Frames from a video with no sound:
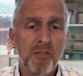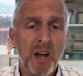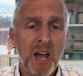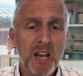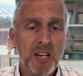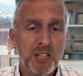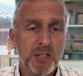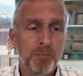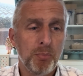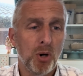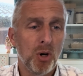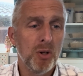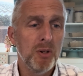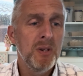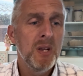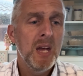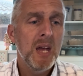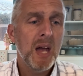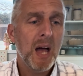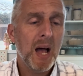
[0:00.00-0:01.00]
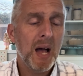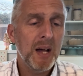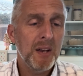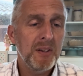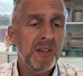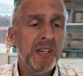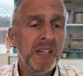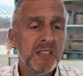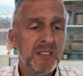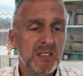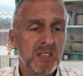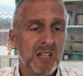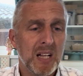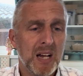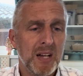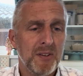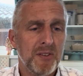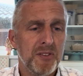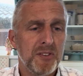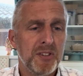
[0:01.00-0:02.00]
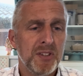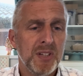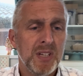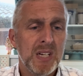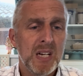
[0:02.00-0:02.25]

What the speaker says: Heshbon and his land.